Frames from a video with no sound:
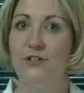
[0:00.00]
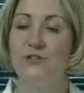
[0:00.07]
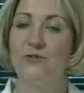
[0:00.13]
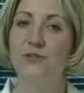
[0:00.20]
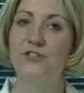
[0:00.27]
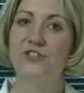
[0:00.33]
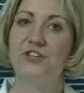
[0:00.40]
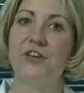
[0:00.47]
to
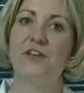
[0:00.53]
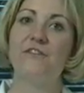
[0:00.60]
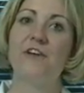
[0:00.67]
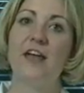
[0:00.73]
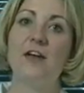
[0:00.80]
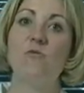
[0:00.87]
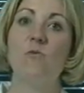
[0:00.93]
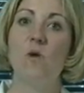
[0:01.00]
achieve
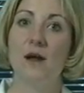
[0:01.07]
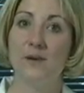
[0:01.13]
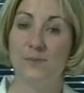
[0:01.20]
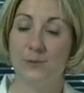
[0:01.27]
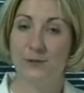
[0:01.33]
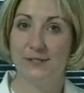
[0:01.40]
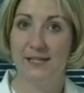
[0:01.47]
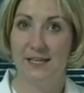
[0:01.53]
a
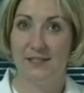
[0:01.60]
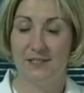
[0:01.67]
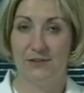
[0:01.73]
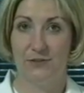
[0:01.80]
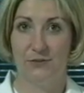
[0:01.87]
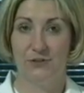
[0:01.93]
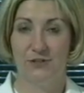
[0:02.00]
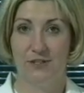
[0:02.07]
1%
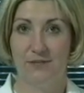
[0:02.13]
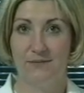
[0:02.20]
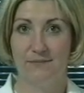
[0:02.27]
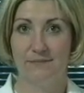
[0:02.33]
dilution.